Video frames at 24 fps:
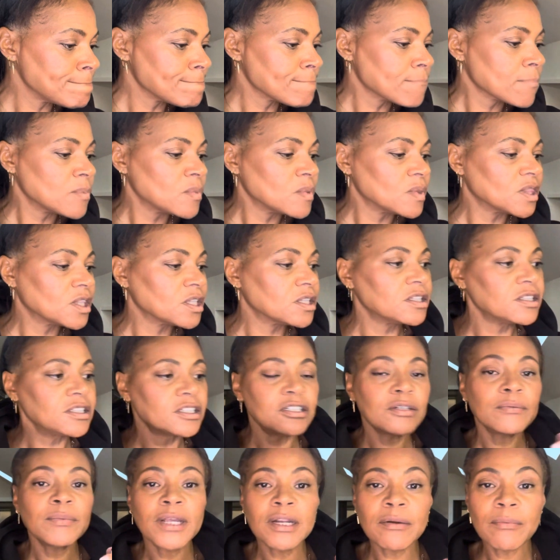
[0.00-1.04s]
A
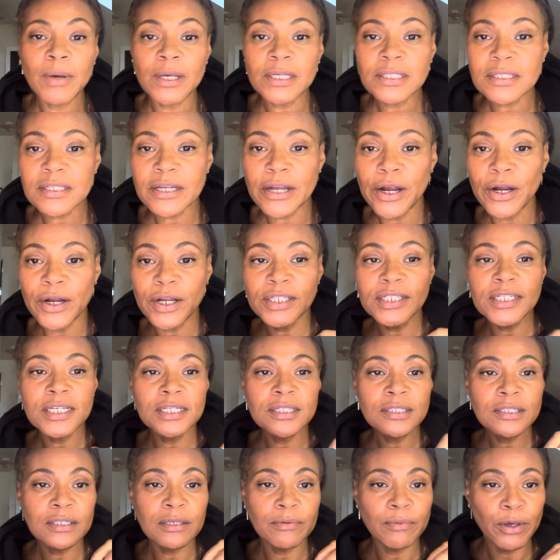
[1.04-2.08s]
little bit of mascara,
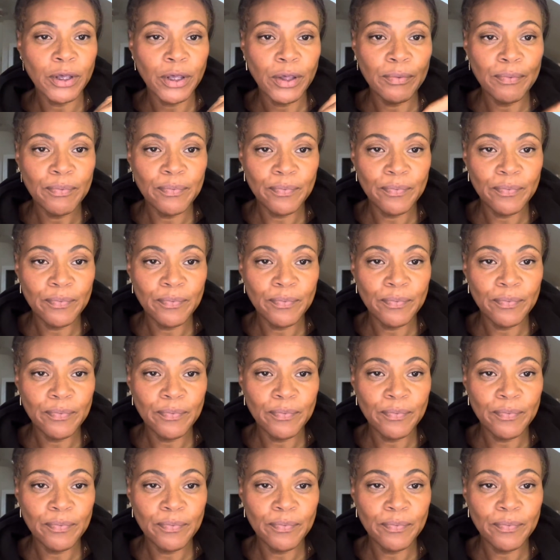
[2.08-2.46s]
teensy bit.